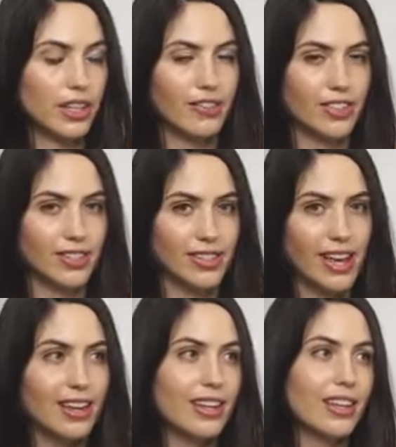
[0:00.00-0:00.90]
of just
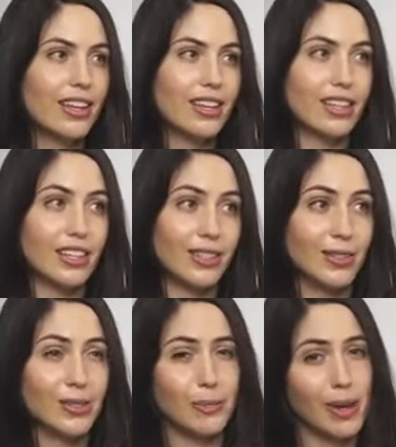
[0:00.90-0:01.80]
that. You'll
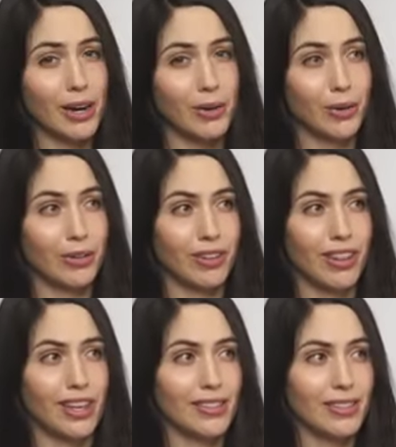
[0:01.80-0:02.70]
use the power rule for
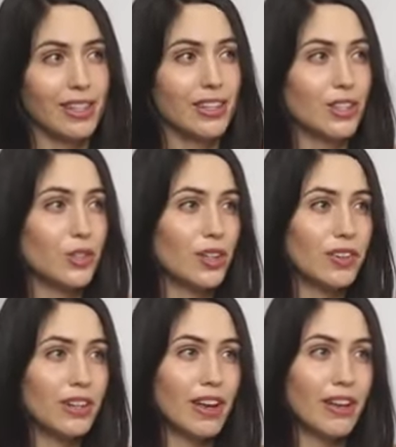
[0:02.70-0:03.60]
this. The
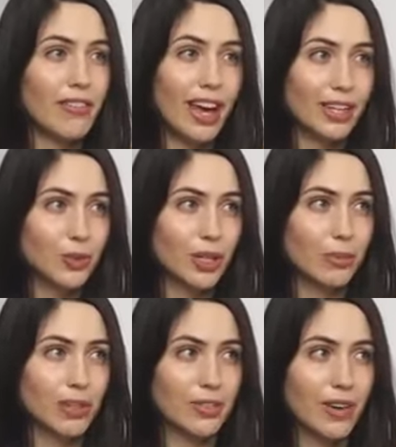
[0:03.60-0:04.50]
derivative of x
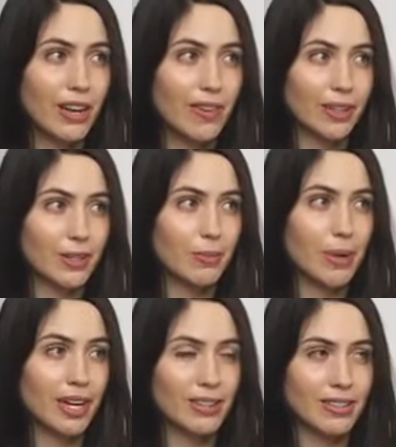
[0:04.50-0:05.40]
squared plus 5x
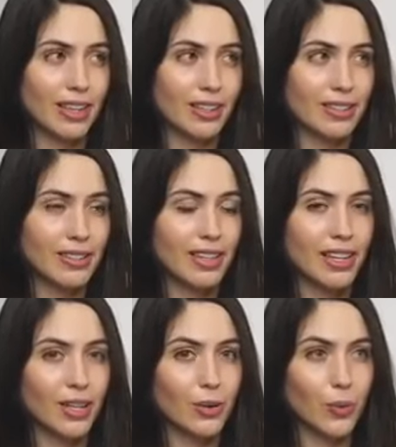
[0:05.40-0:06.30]
minus 6
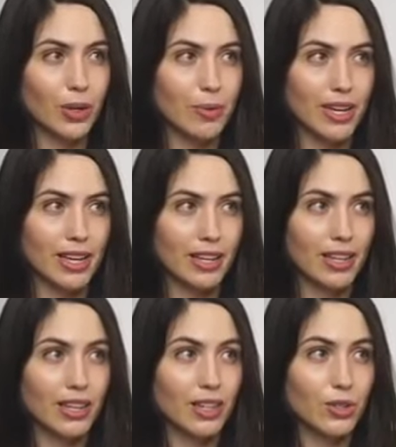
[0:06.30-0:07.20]
will be
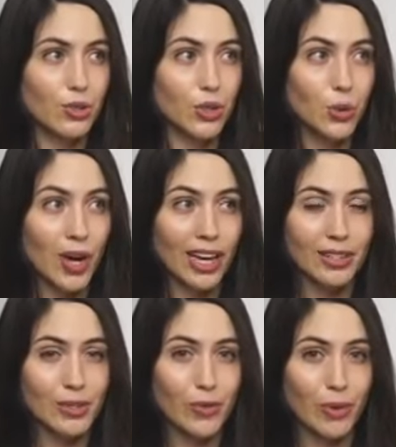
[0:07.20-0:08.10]

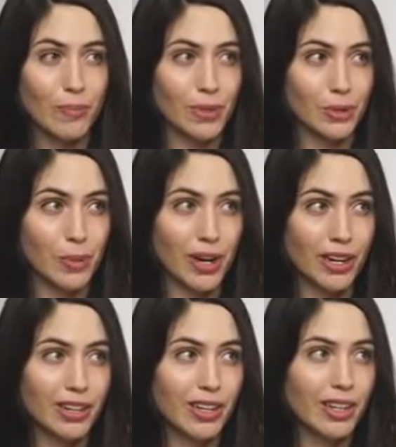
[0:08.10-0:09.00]
2x from this
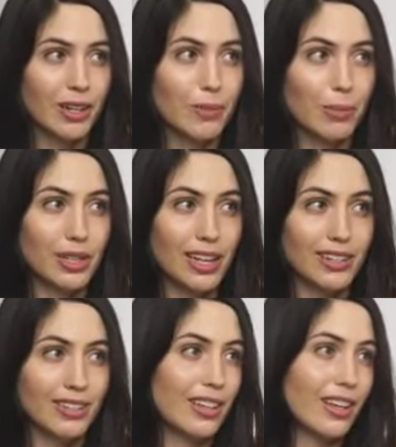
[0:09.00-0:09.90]
part
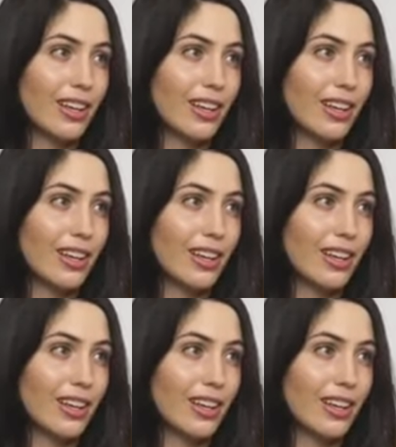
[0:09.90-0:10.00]
plus